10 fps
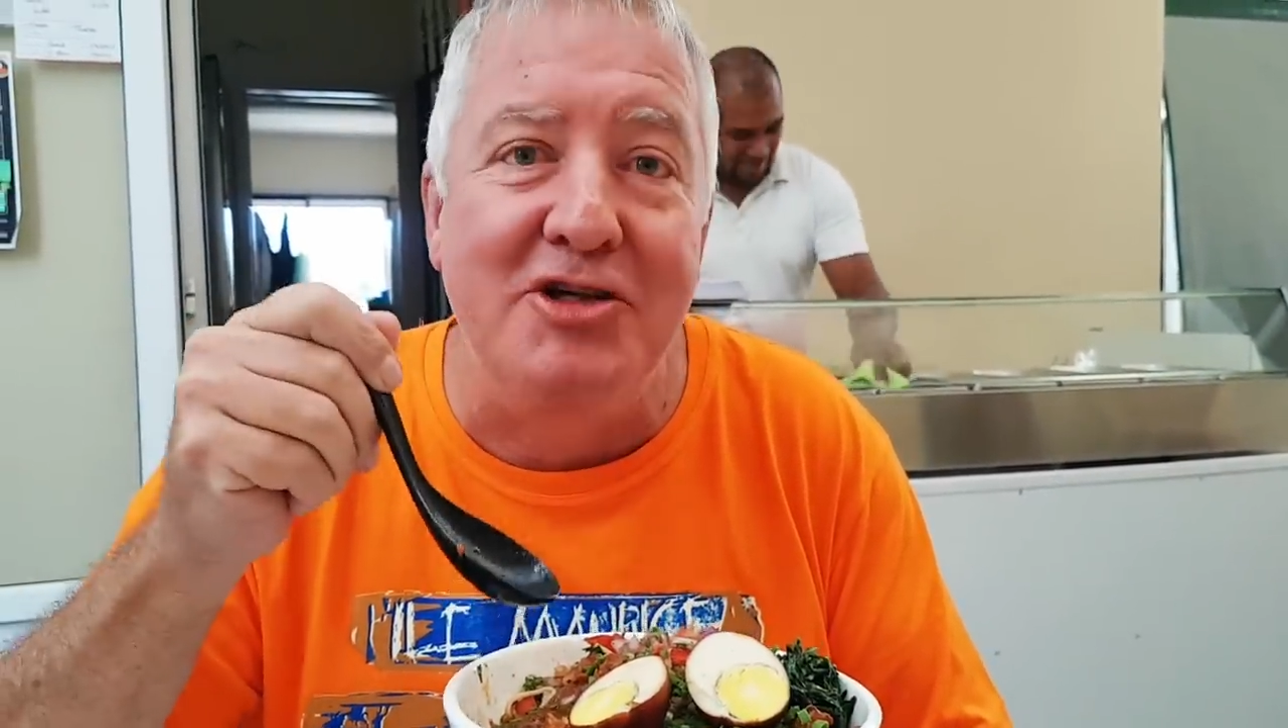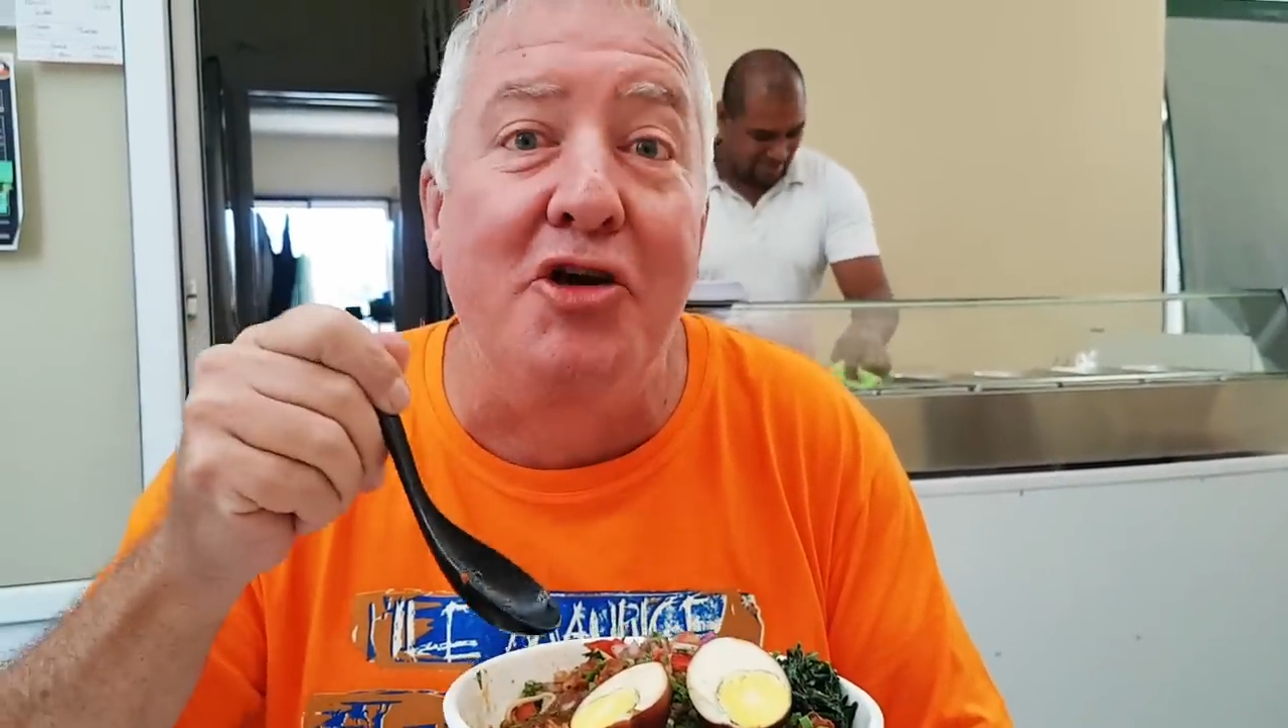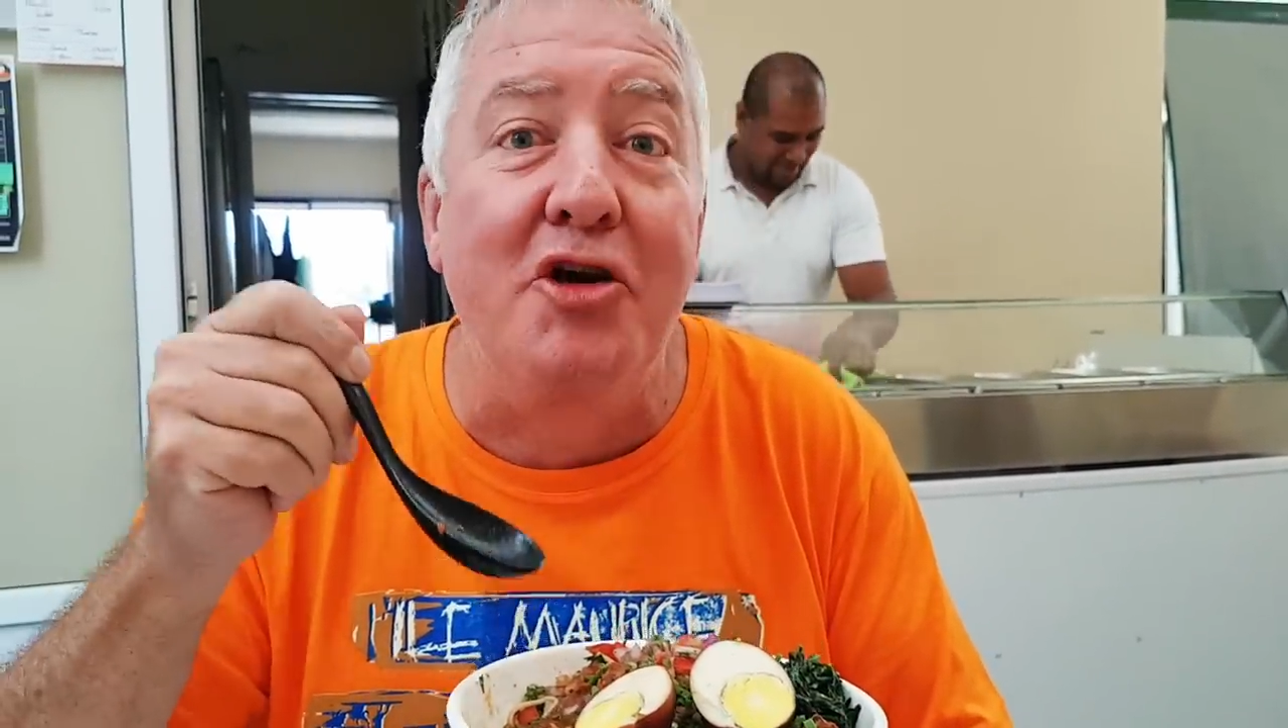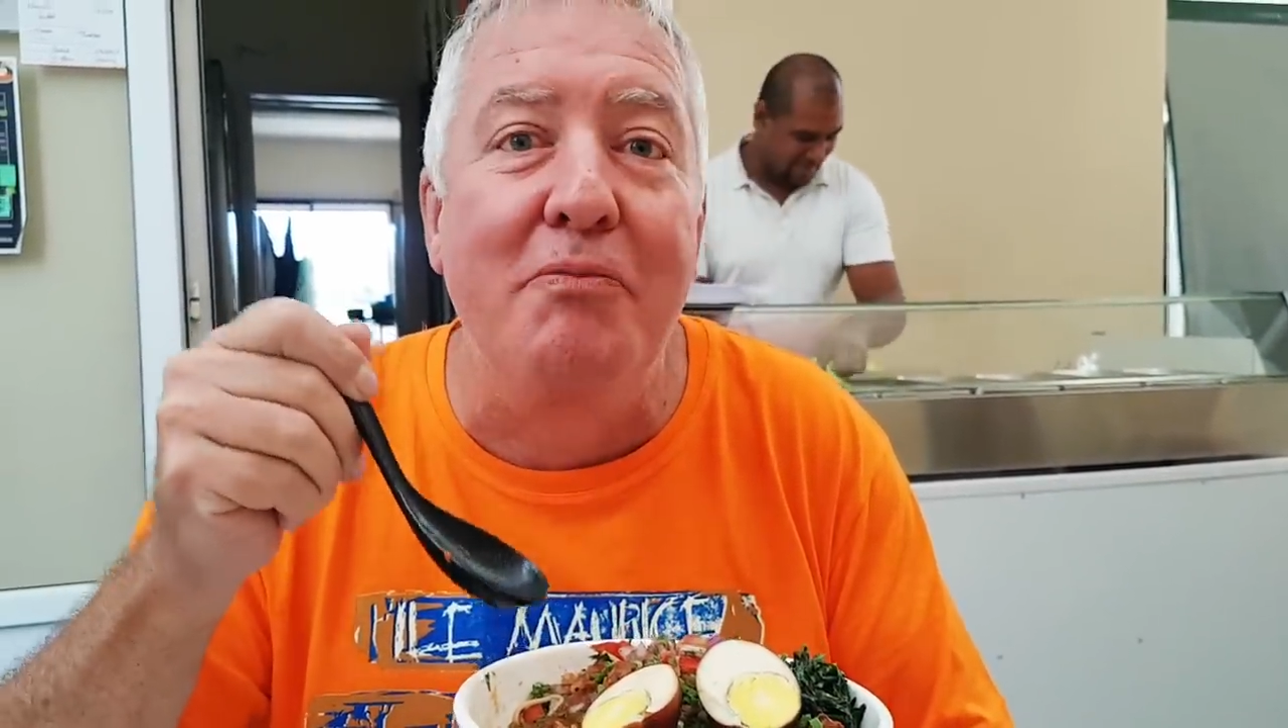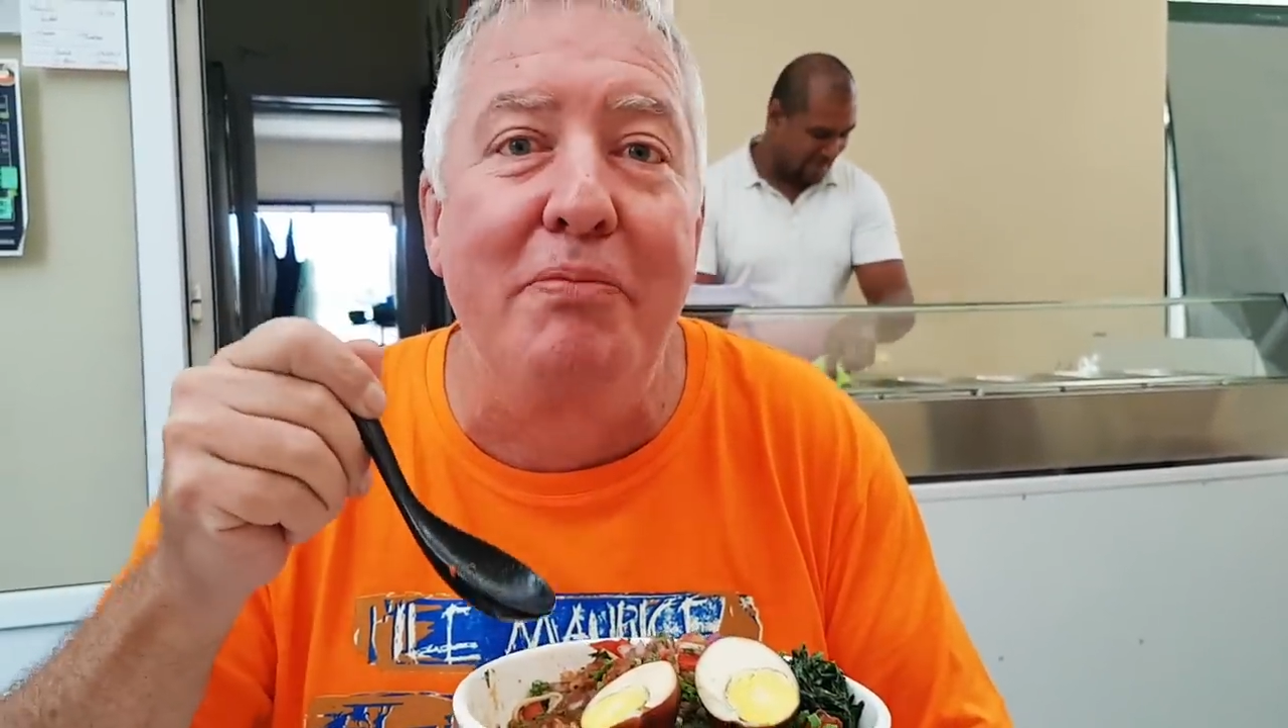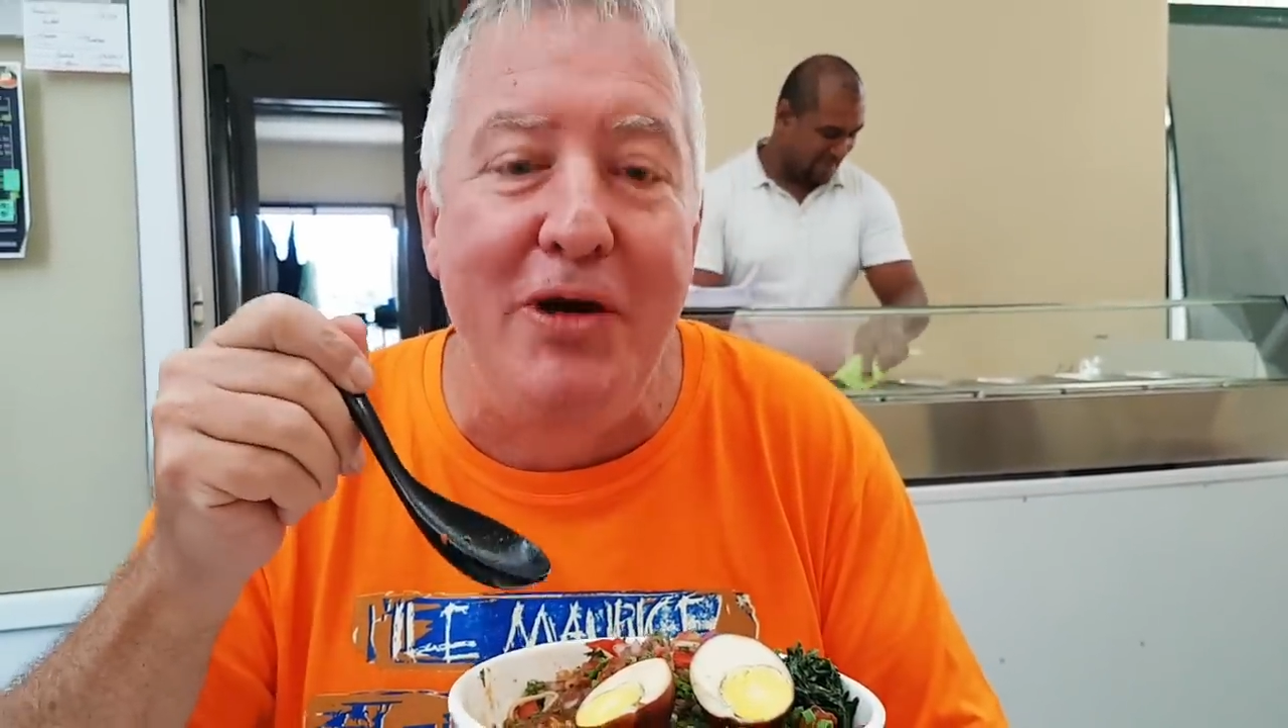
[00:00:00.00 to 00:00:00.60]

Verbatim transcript: a good